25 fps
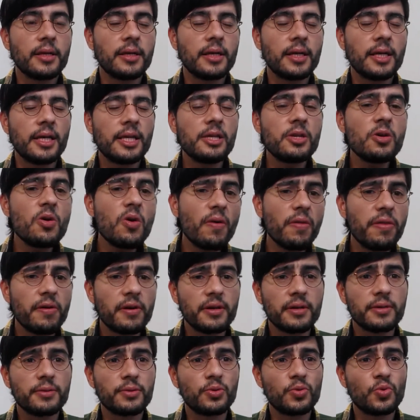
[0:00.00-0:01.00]
In
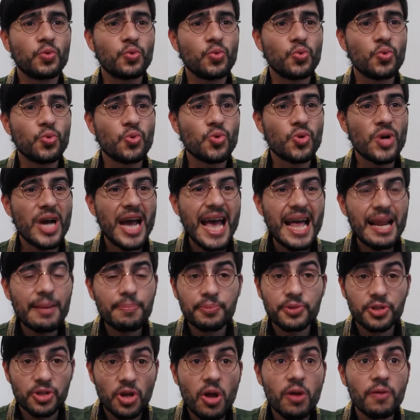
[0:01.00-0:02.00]
order to help
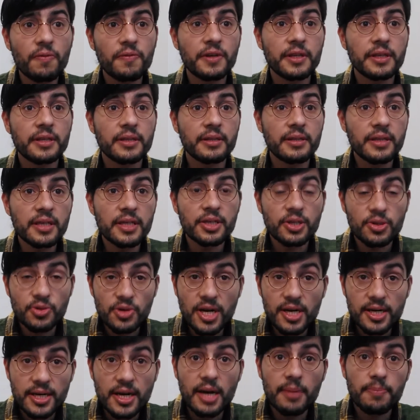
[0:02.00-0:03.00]
solving these
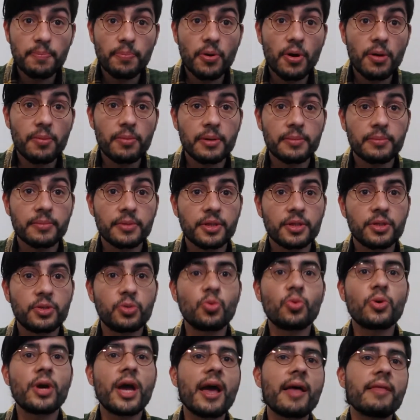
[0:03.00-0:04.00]
rearguard problems,
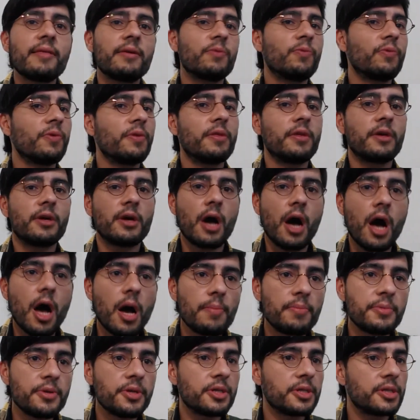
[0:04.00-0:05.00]
together with the
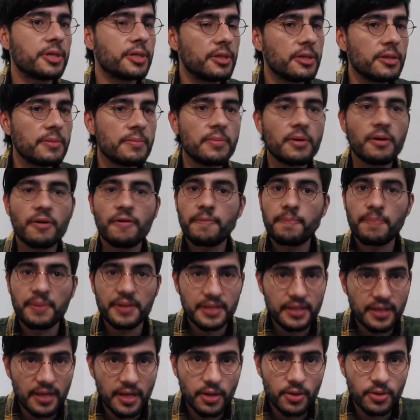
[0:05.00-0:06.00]
omnious number of
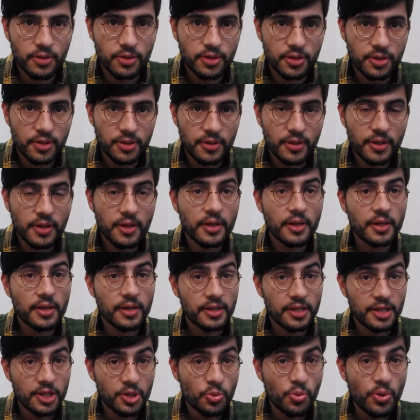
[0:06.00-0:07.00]
paseos,
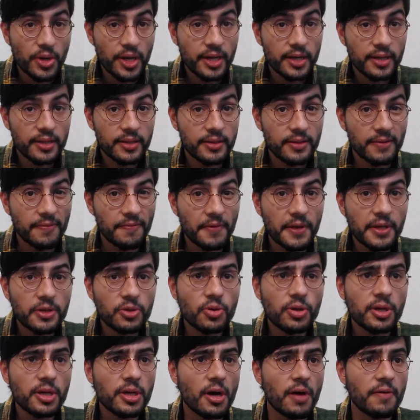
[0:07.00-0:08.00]
this week the
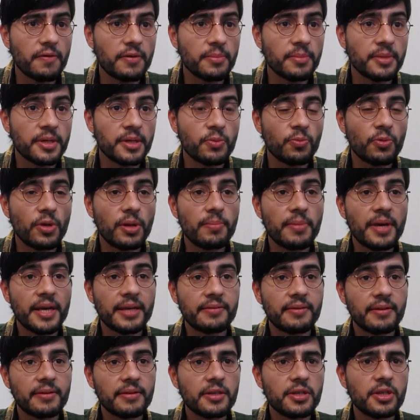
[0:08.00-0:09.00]
Victory government will
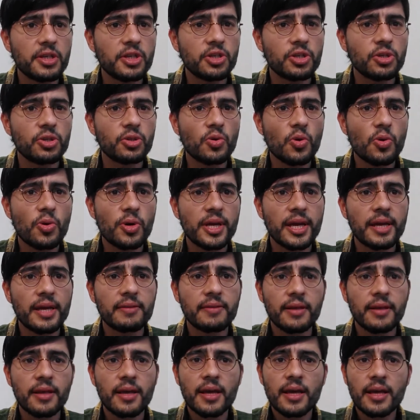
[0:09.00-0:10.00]
make the decision to
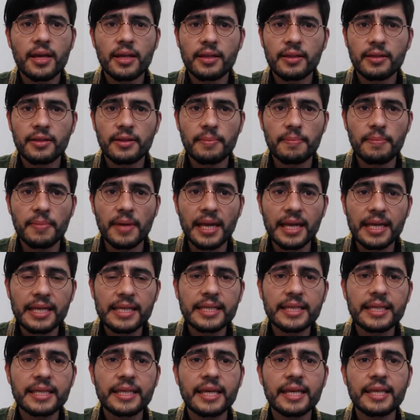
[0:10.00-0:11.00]
create the
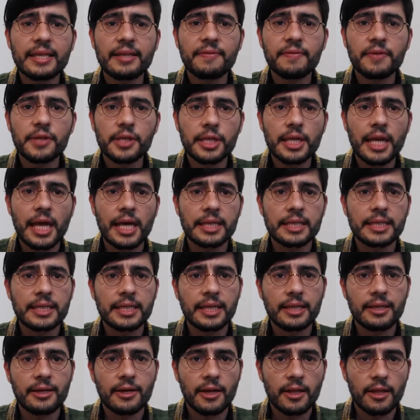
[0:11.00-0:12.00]
Milicia de Vigilancia
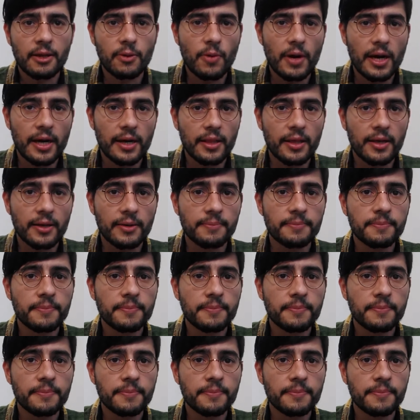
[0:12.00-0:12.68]
de Rereguardia,